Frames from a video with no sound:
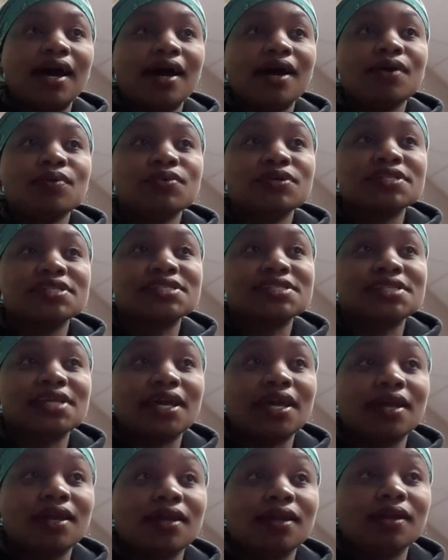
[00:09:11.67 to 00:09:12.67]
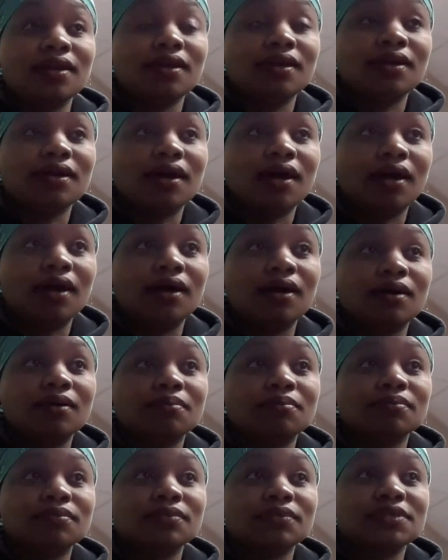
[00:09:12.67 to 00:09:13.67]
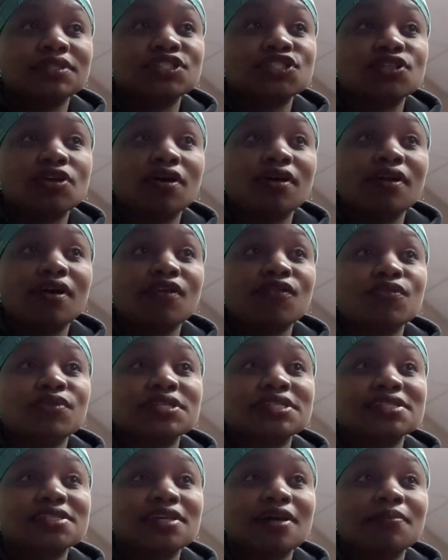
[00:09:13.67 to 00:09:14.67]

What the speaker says: I would say start off with